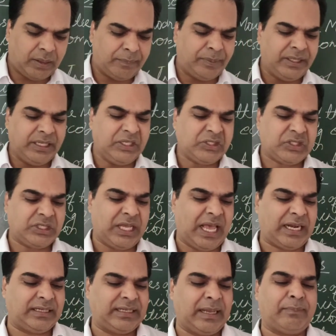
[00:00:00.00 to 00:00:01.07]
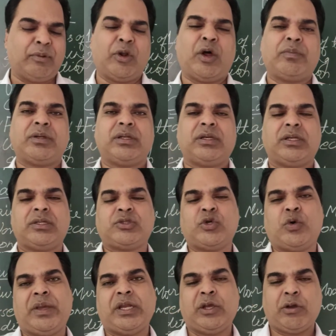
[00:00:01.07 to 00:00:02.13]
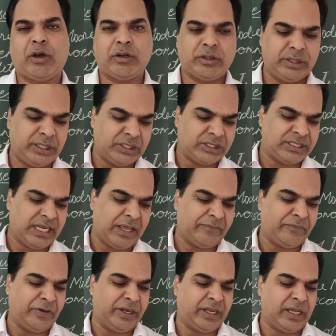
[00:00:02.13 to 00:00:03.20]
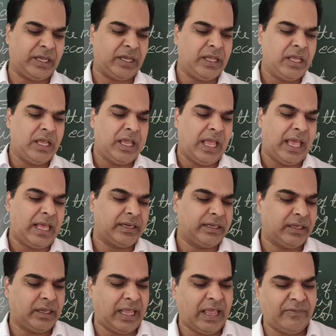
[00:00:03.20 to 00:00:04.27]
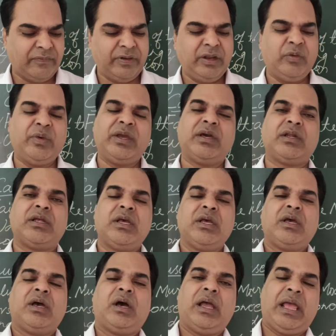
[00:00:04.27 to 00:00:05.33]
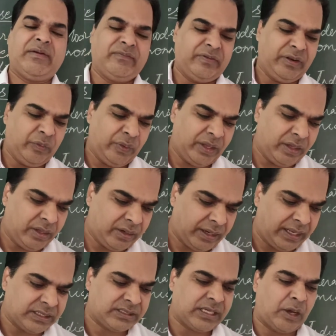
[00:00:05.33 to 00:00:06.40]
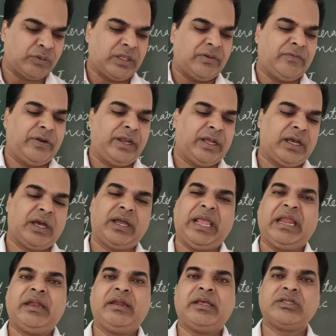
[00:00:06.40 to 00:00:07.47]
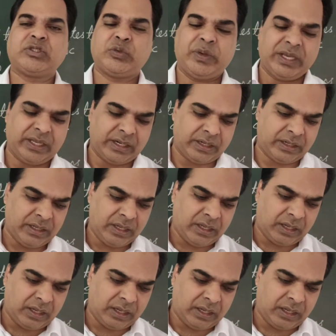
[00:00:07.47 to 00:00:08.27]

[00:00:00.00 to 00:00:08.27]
British had developed so many colonies in Africa, and everywhere in South Africa, Indians were